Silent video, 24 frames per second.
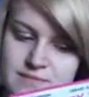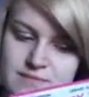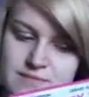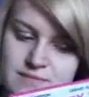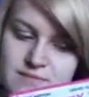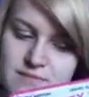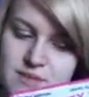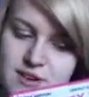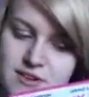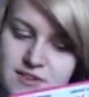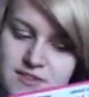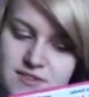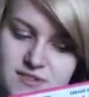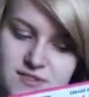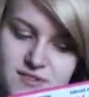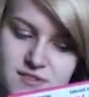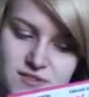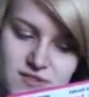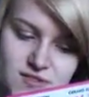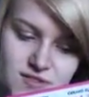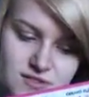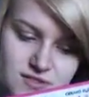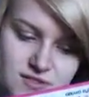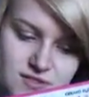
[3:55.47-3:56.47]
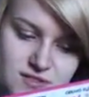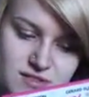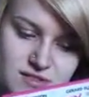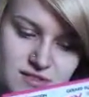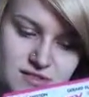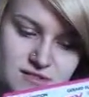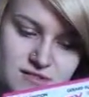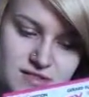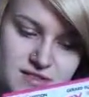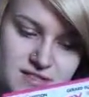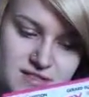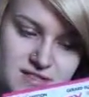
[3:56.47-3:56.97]
because it's got
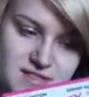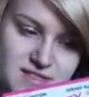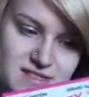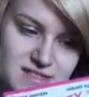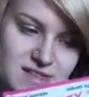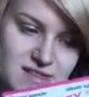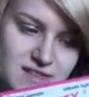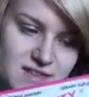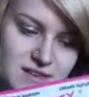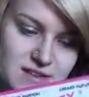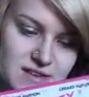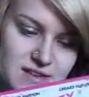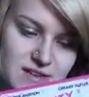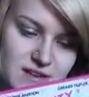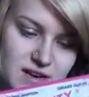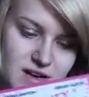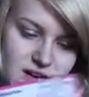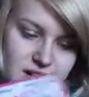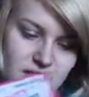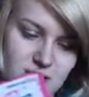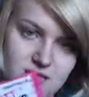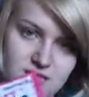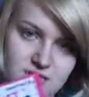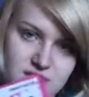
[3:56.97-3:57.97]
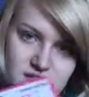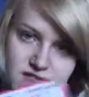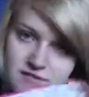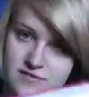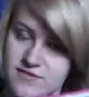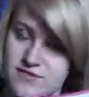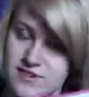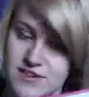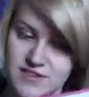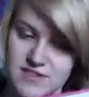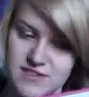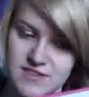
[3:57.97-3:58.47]
Jennifer Aniston in it. I love Jennifer
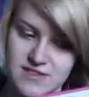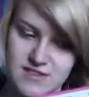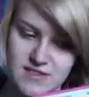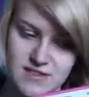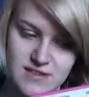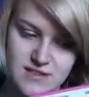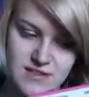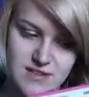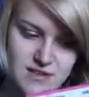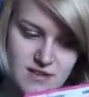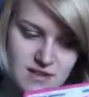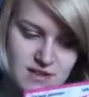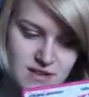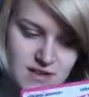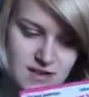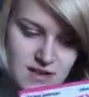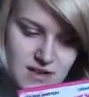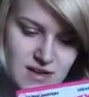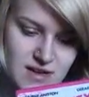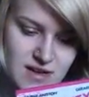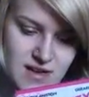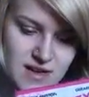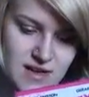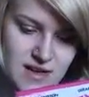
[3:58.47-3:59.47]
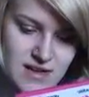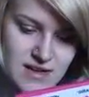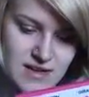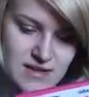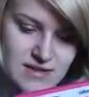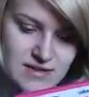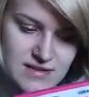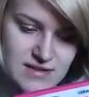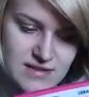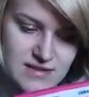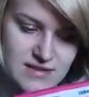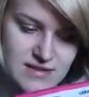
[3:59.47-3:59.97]
Aniston.
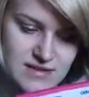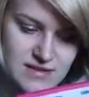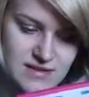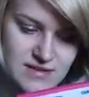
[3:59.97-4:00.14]
And